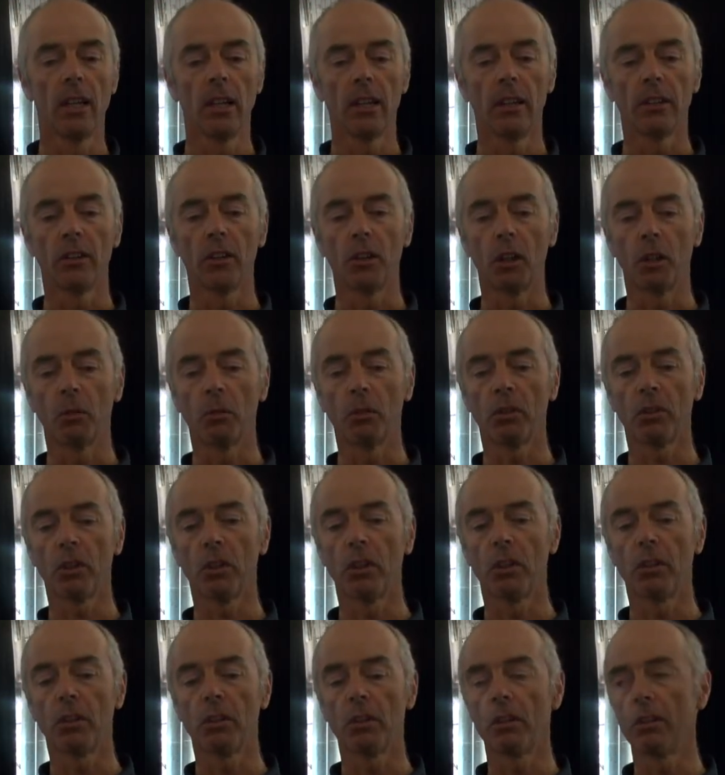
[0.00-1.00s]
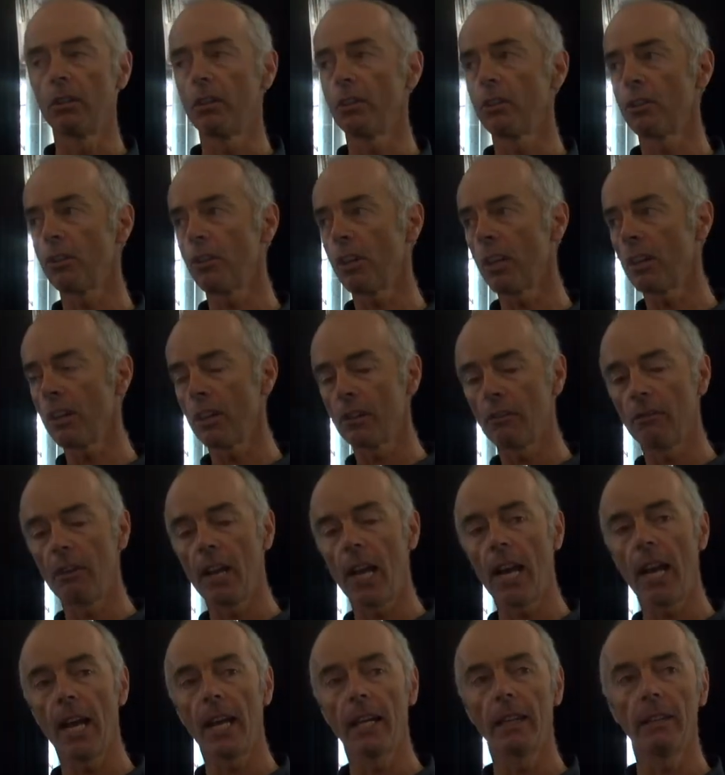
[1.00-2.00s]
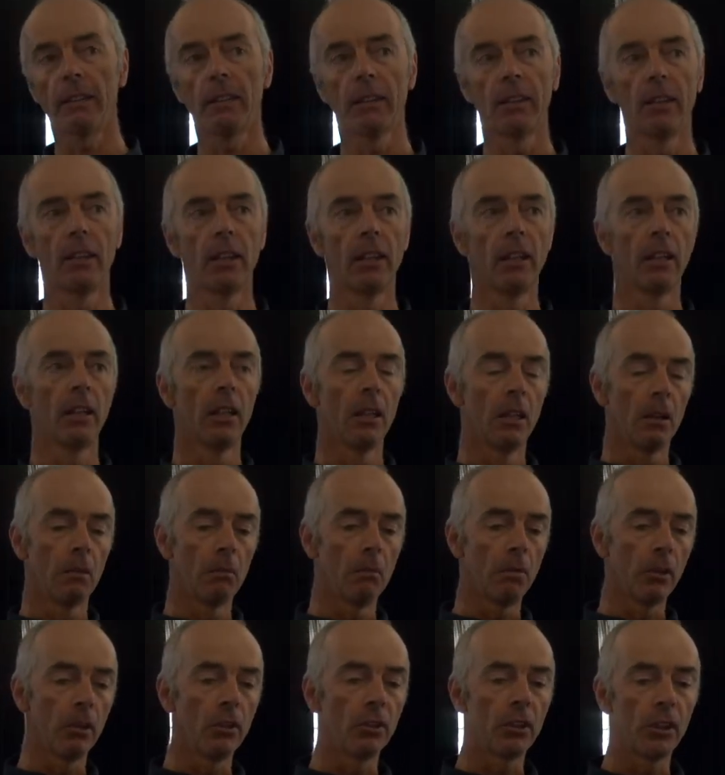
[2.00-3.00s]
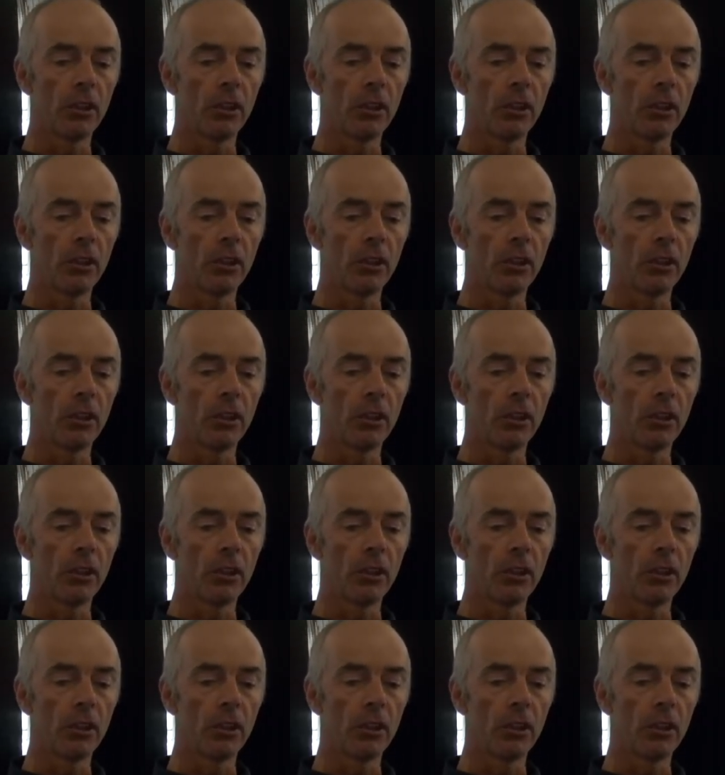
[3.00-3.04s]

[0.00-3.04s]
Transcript: So it was going to destroy a lot of land, pollute